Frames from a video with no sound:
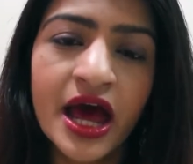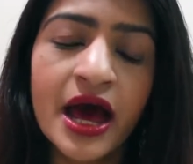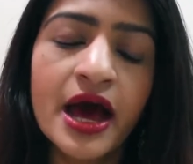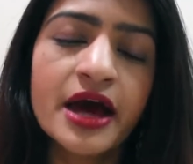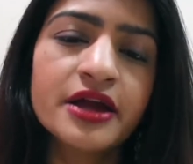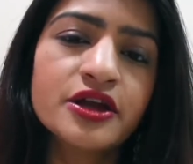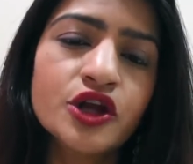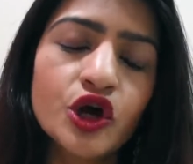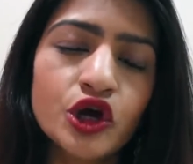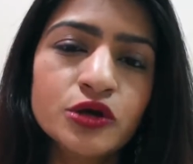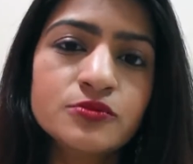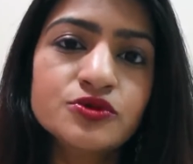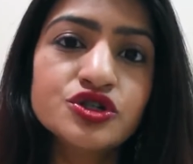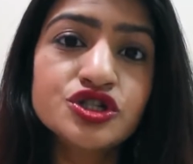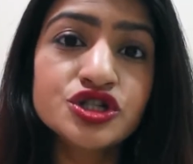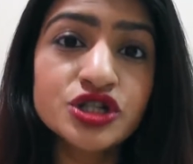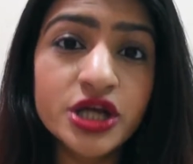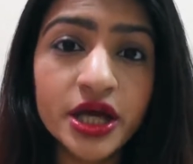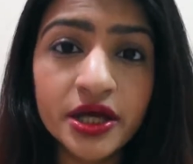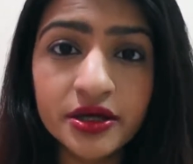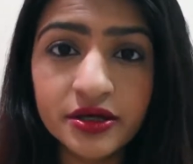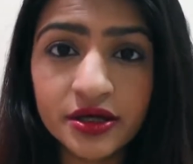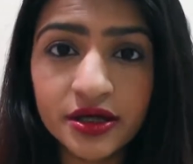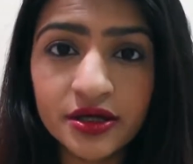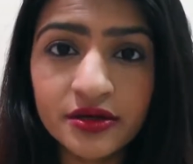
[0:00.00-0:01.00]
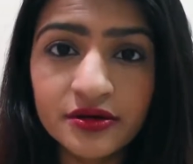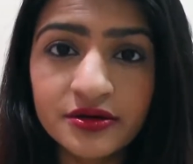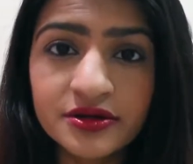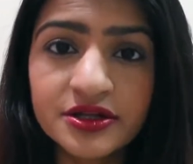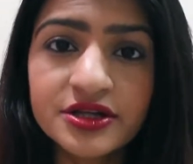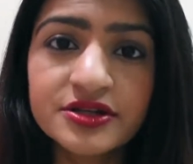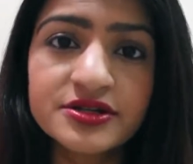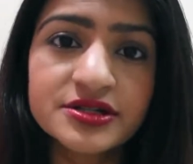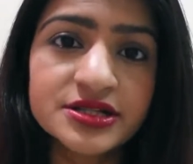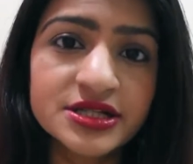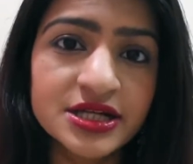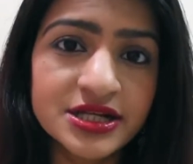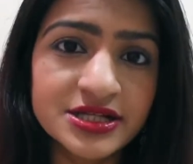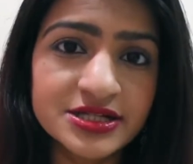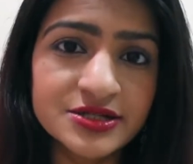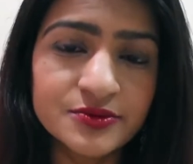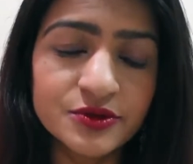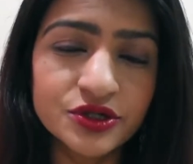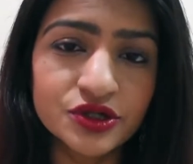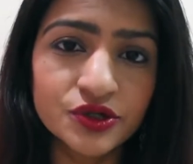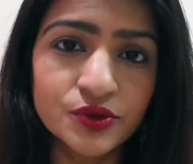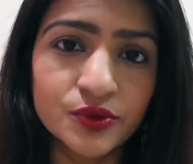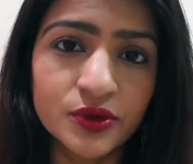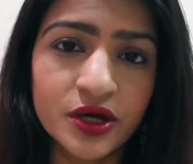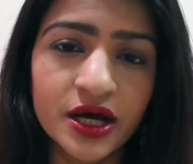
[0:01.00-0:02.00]
and now I'm sharing the results
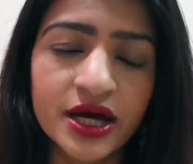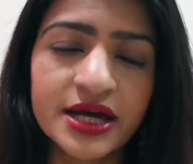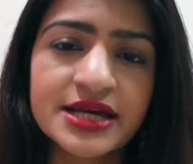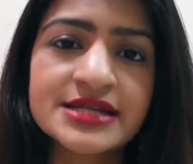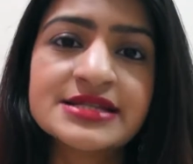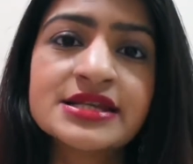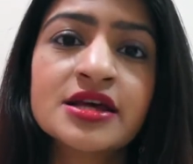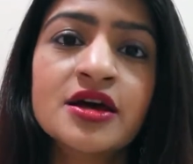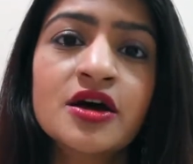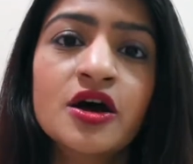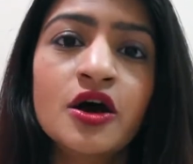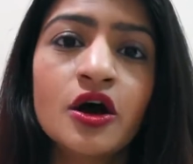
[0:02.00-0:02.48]
with you guys